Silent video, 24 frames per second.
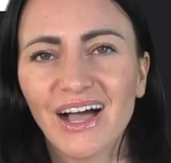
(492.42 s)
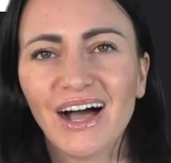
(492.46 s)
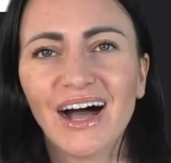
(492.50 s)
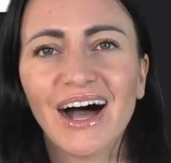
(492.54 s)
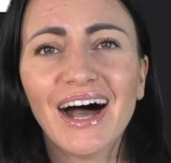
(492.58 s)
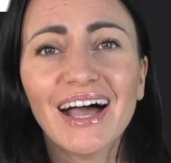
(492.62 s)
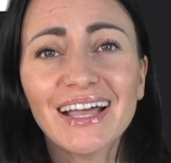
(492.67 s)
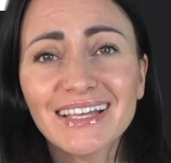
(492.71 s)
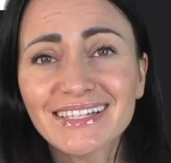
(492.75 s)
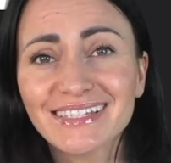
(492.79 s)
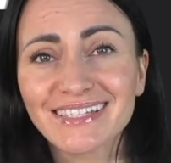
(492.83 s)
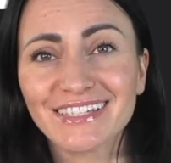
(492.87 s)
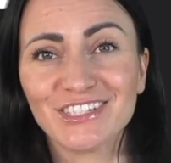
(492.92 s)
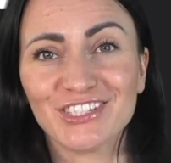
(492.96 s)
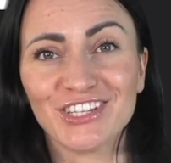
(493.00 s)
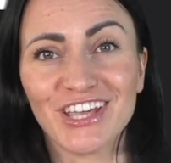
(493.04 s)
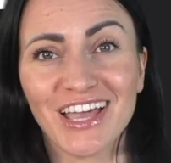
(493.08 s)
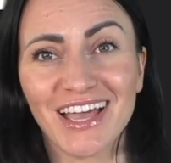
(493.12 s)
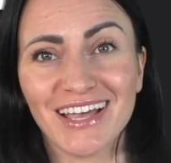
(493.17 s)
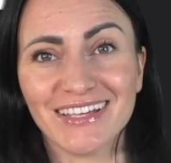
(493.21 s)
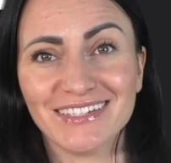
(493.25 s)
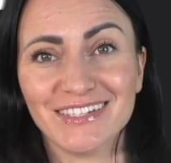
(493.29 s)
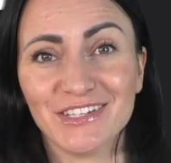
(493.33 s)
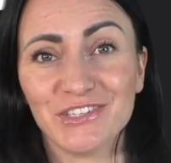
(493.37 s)
I
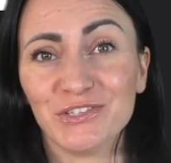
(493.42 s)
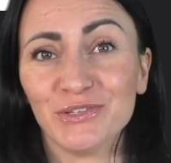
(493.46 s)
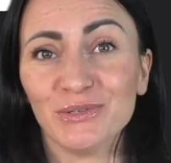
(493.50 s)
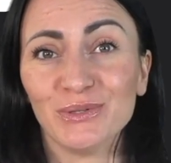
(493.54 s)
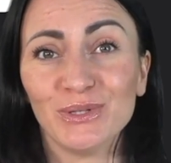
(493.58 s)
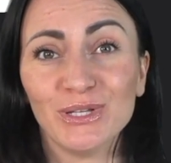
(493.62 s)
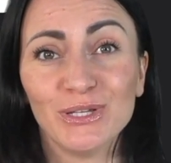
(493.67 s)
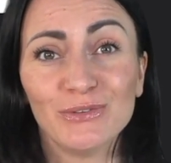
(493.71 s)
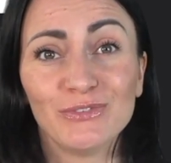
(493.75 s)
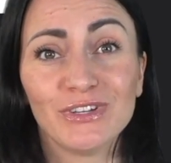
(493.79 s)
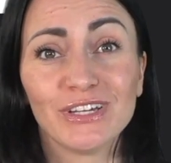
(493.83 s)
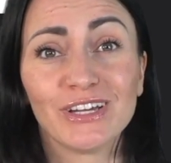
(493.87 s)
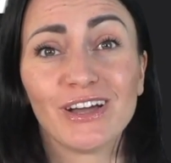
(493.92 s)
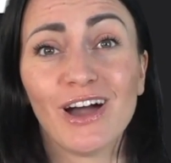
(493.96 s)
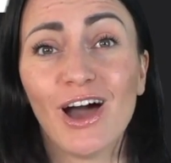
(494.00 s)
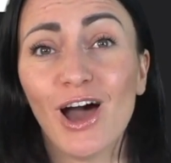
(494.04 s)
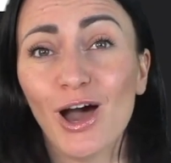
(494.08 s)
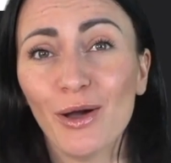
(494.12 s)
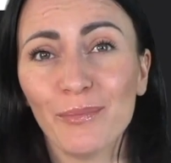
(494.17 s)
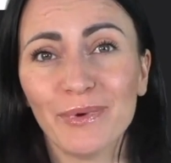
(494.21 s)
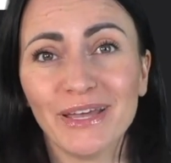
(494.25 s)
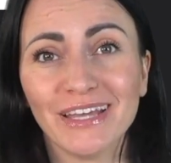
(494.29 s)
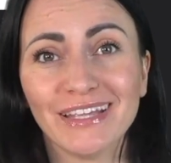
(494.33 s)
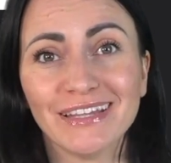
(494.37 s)
suggest that you leave a
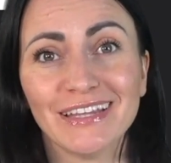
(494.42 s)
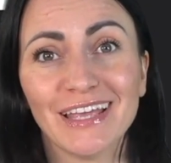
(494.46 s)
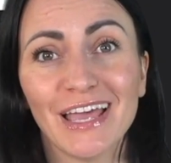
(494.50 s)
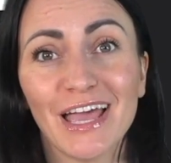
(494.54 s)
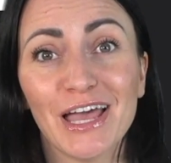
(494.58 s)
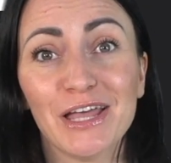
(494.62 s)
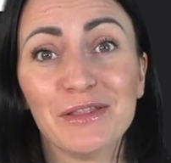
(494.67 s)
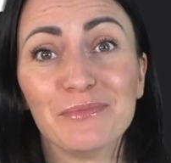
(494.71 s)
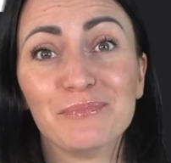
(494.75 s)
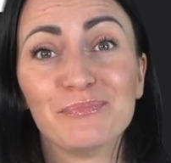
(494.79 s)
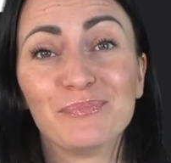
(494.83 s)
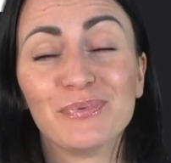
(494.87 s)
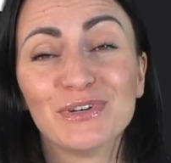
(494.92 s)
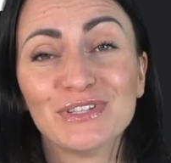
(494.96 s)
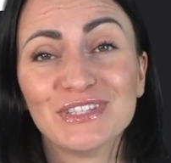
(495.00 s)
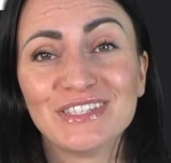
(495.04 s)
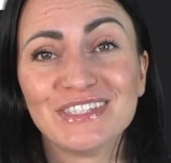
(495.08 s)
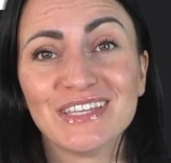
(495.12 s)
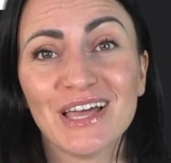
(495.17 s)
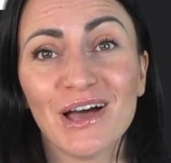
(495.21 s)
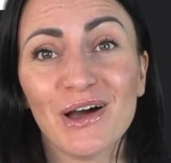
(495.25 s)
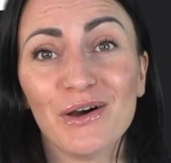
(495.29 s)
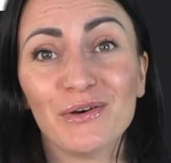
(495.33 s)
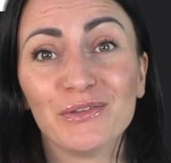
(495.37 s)
comment and put
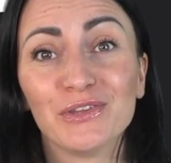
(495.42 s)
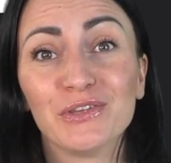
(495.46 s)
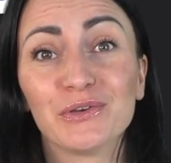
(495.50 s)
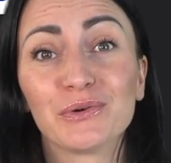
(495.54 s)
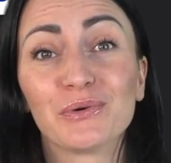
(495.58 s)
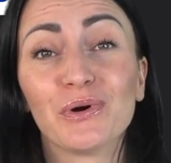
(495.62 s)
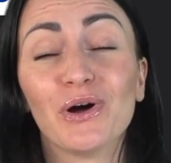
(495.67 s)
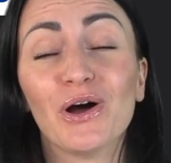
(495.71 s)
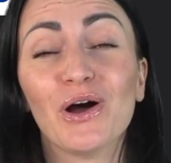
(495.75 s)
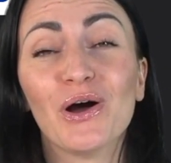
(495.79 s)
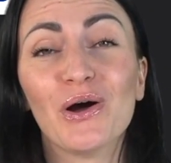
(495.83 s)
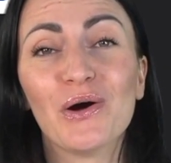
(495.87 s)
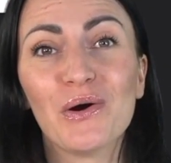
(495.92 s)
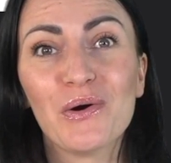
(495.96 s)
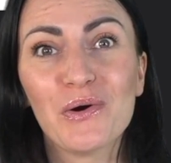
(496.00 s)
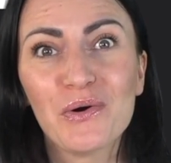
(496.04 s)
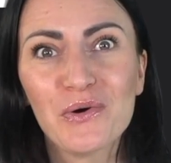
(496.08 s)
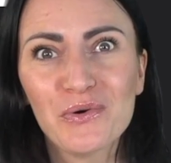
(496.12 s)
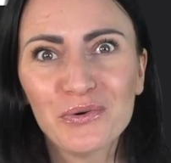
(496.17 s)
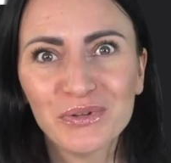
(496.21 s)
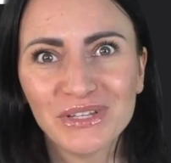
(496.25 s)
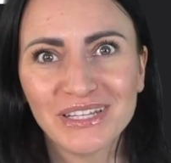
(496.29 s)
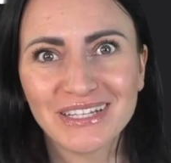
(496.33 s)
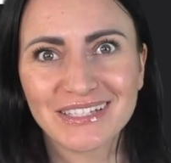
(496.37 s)
down your
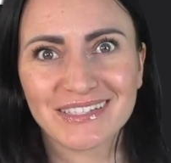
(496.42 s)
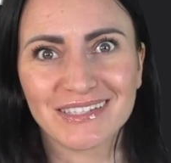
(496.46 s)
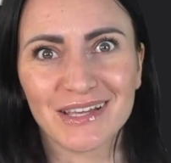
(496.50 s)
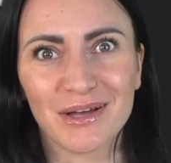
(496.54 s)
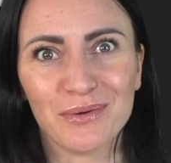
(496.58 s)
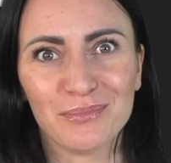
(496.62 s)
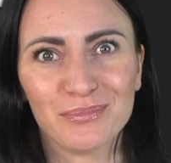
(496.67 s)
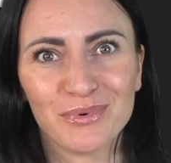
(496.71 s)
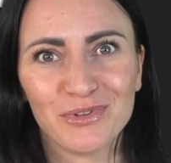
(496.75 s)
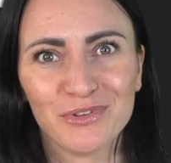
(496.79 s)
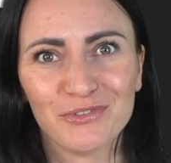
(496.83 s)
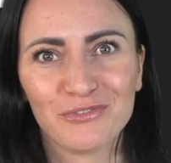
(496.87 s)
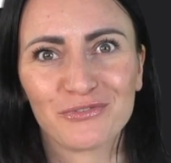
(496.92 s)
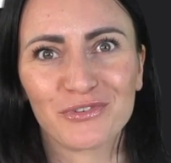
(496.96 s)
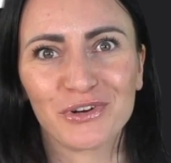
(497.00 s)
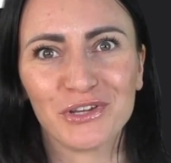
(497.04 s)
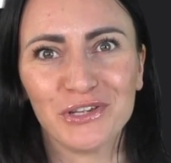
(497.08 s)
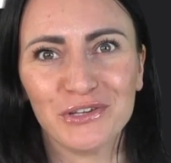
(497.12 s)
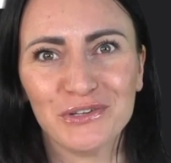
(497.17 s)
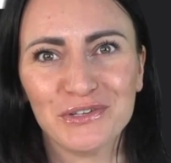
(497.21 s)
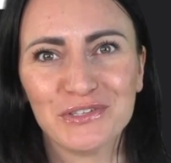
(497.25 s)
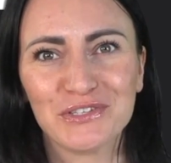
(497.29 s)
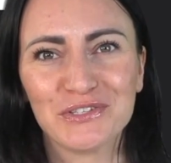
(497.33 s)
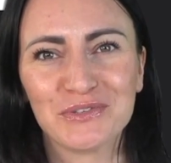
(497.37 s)
own example for
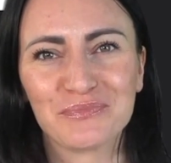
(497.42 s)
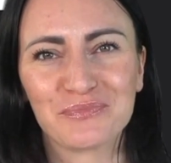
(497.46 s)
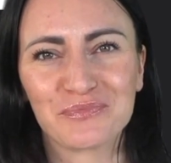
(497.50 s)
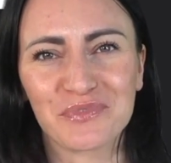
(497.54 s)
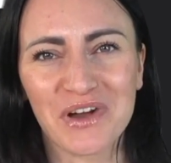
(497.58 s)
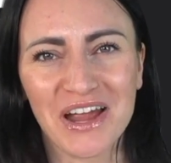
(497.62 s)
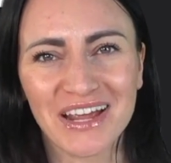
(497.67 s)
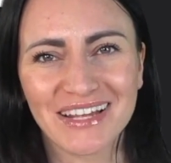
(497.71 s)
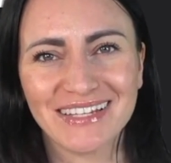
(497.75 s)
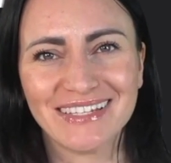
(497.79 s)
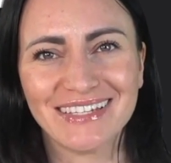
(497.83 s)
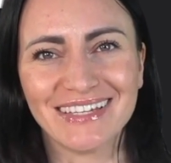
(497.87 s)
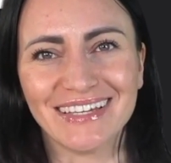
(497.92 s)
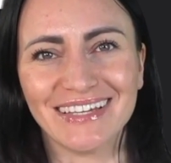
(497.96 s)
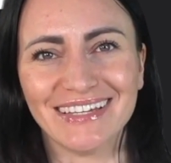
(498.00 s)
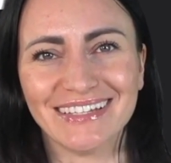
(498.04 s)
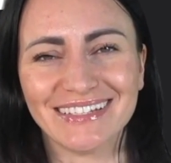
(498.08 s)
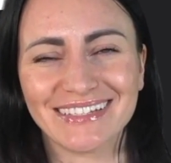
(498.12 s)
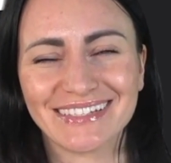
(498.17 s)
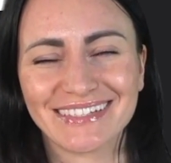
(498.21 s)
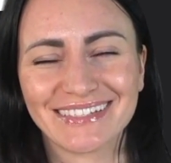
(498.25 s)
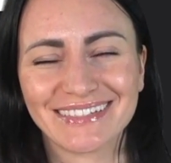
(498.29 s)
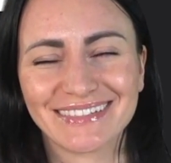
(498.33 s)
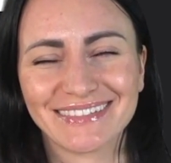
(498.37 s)
you to
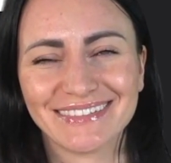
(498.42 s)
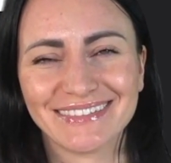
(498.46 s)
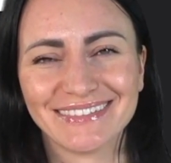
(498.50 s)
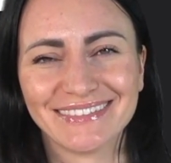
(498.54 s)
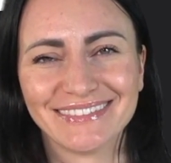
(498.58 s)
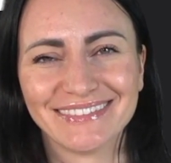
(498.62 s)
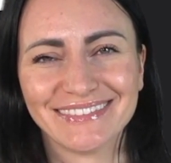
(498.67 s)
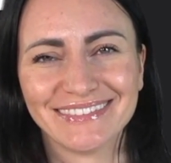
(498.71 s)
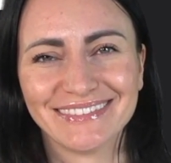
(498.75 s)
practice.